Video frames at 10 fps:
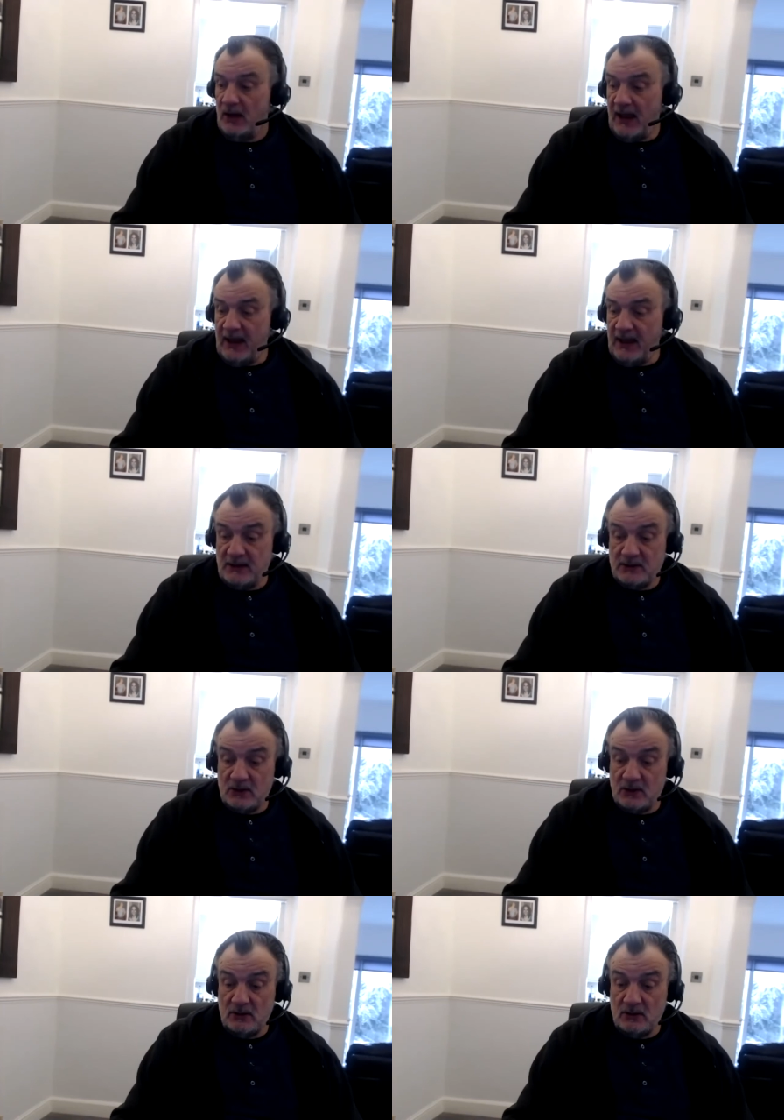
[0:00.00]
And
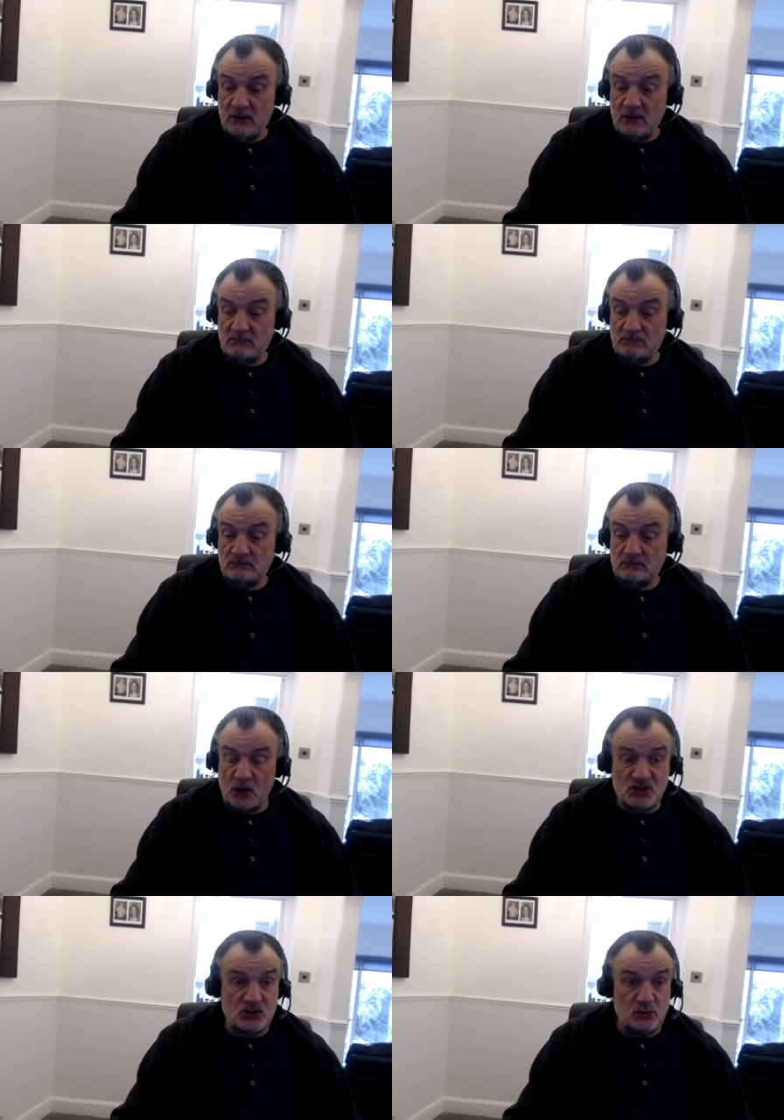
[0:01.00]
um,
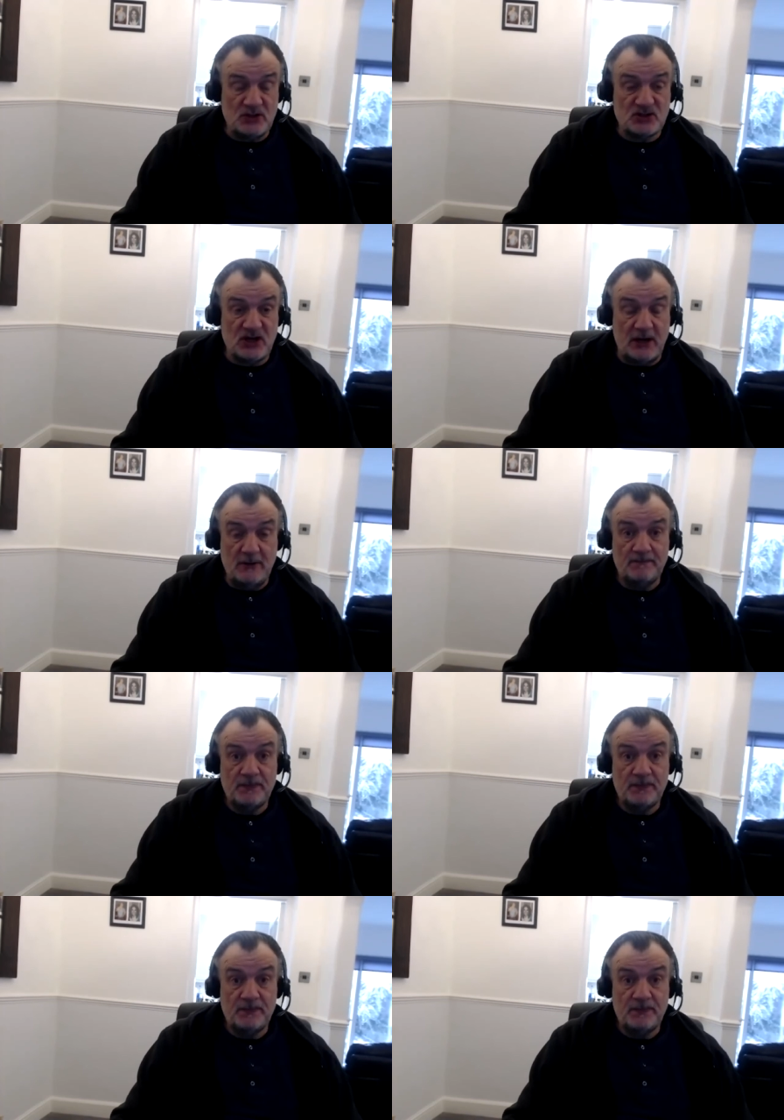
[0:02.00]
like Souness said,